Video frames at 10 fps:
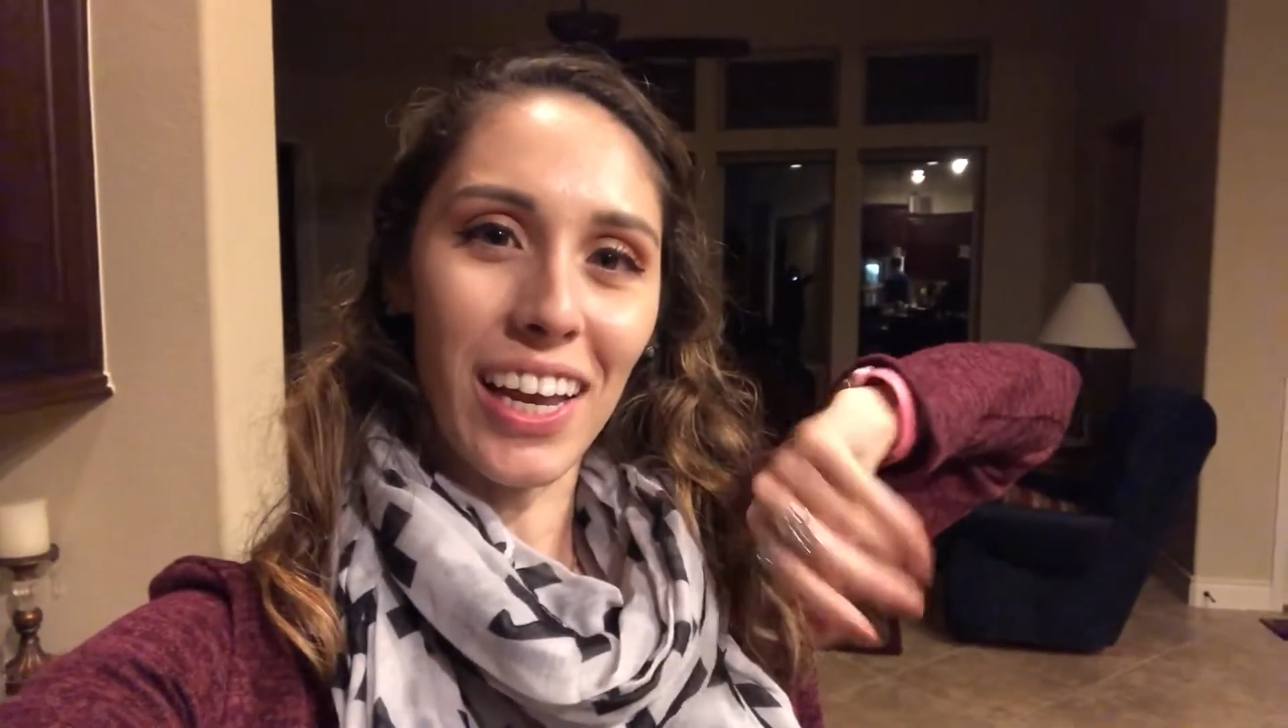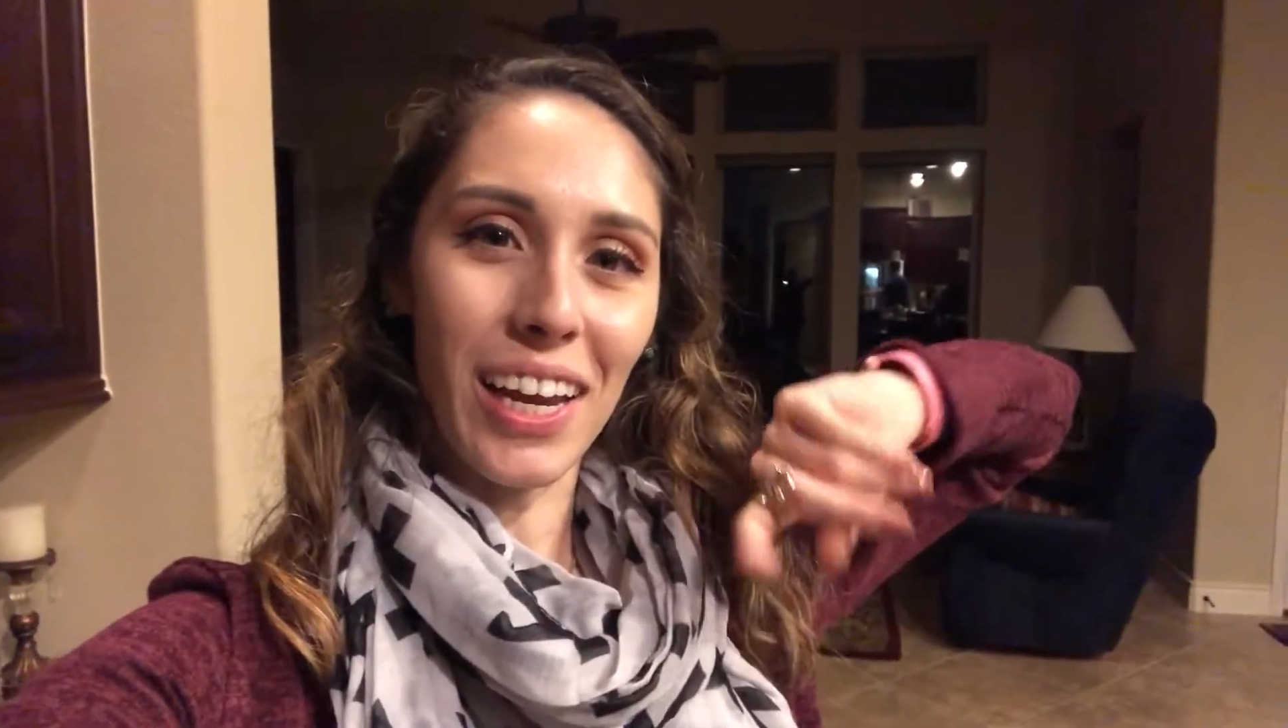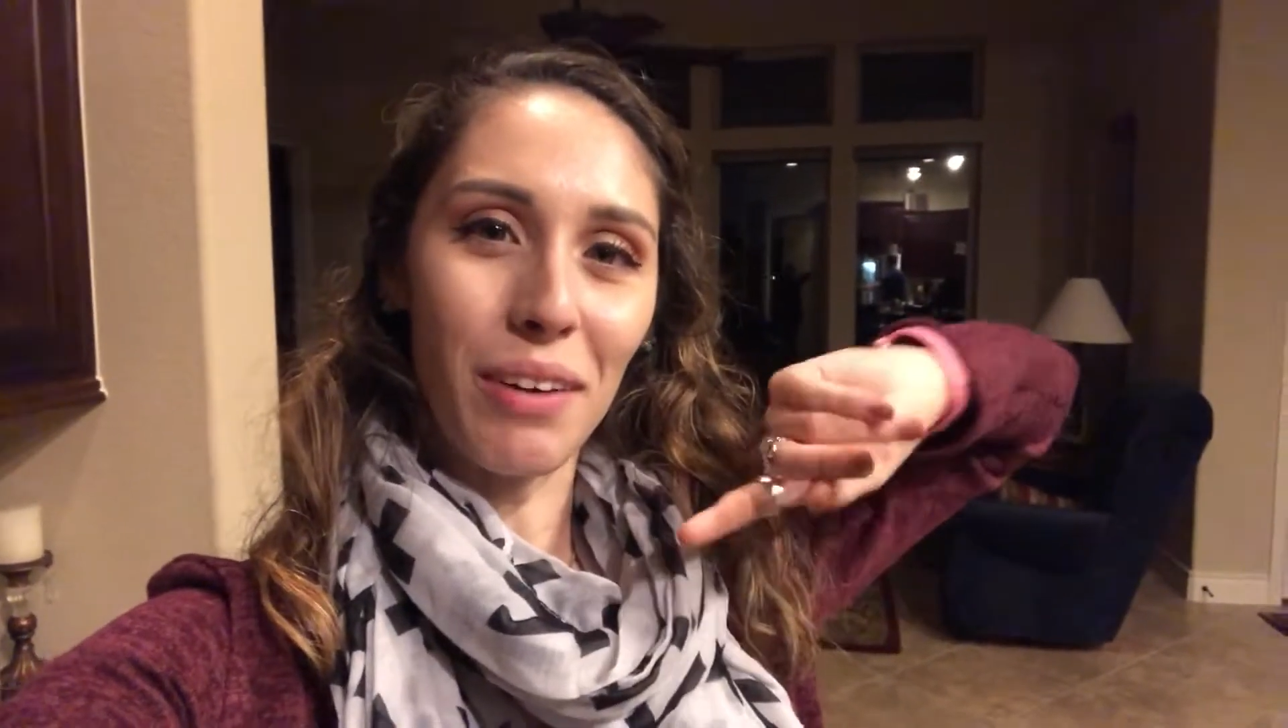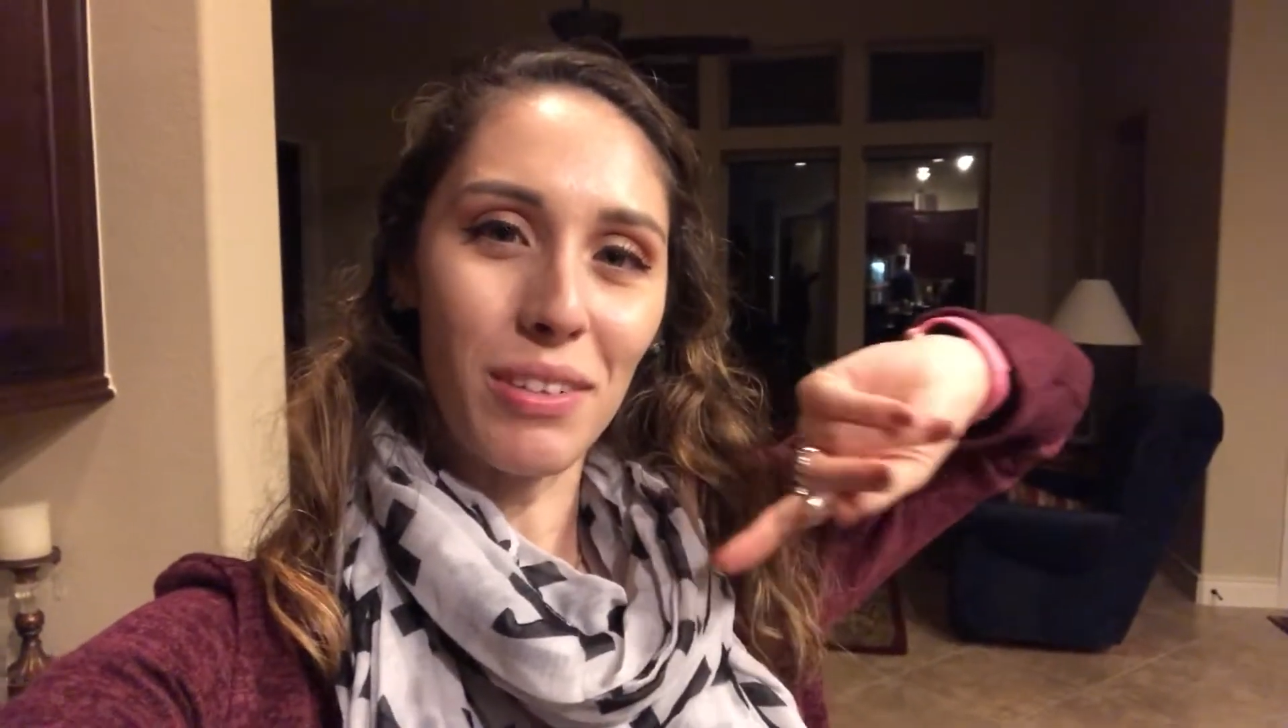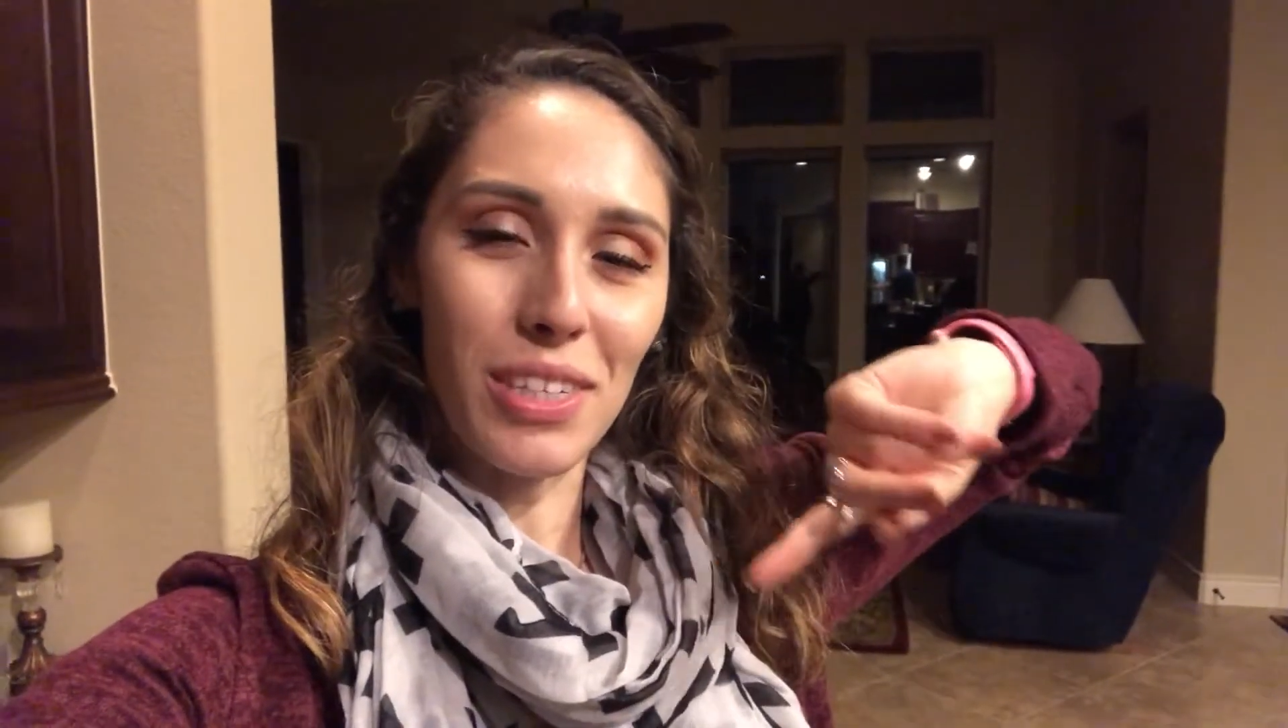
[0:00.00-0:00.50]

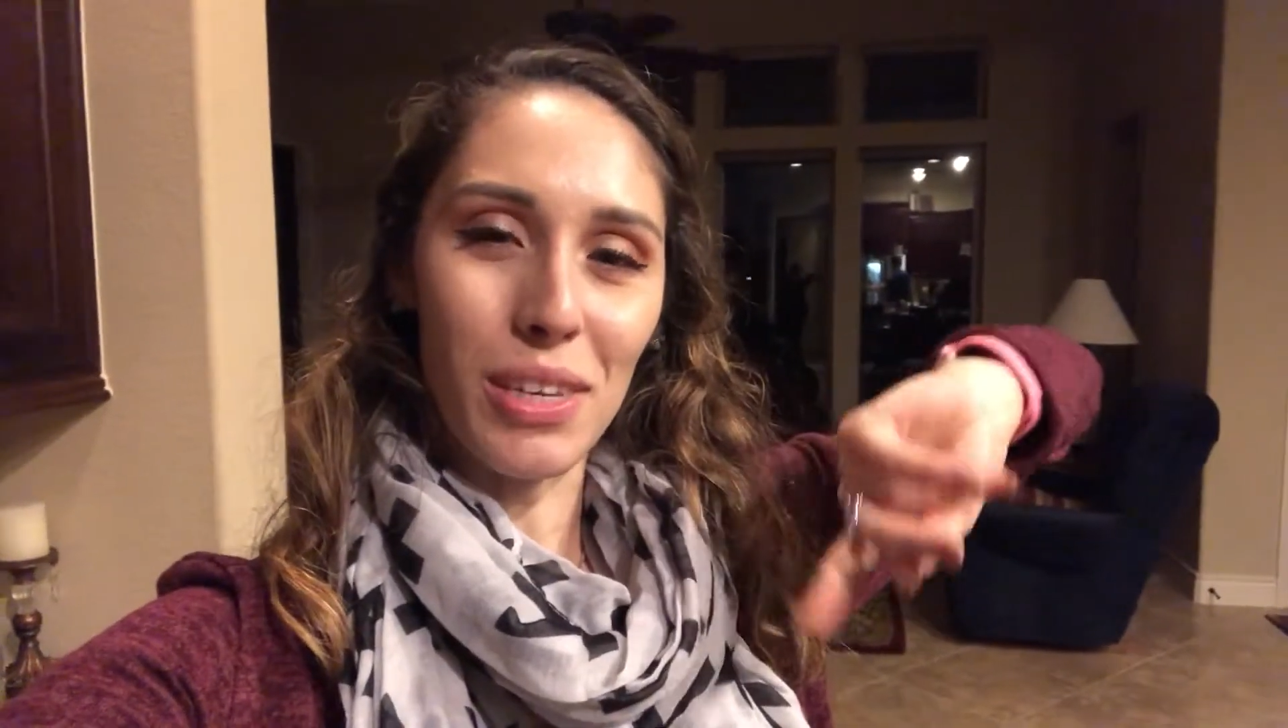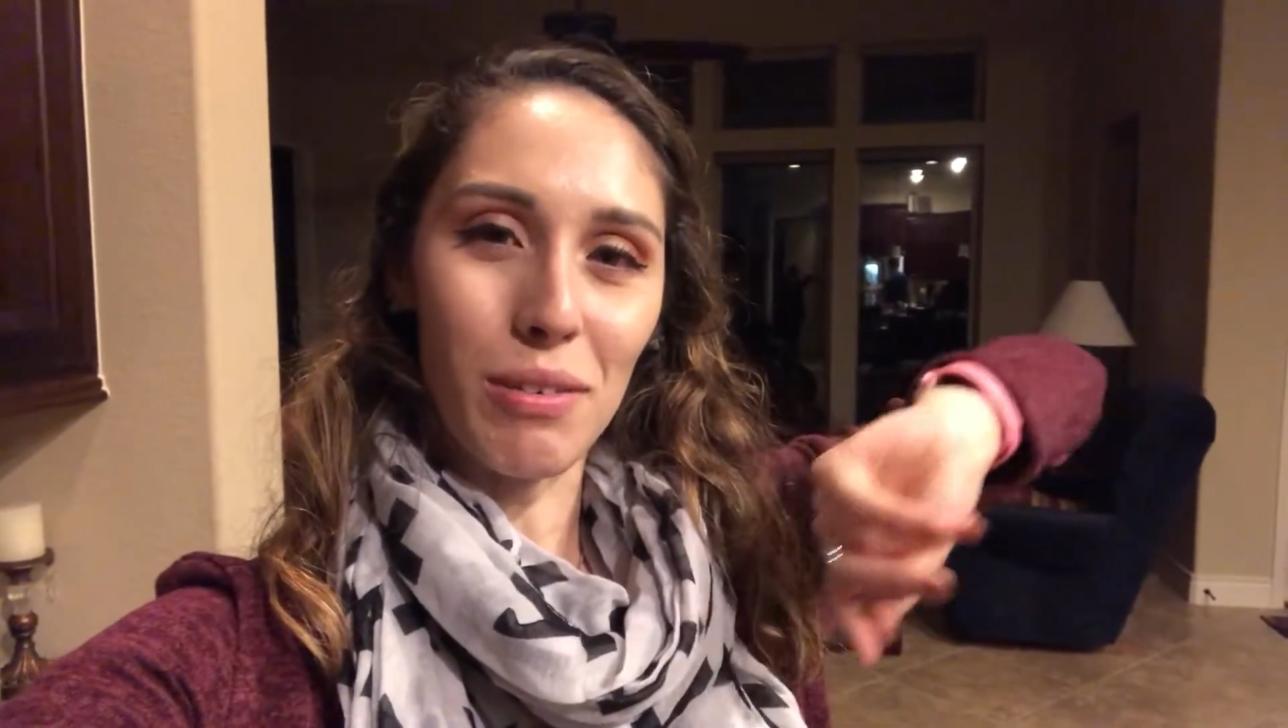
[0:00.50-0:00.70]
and I will see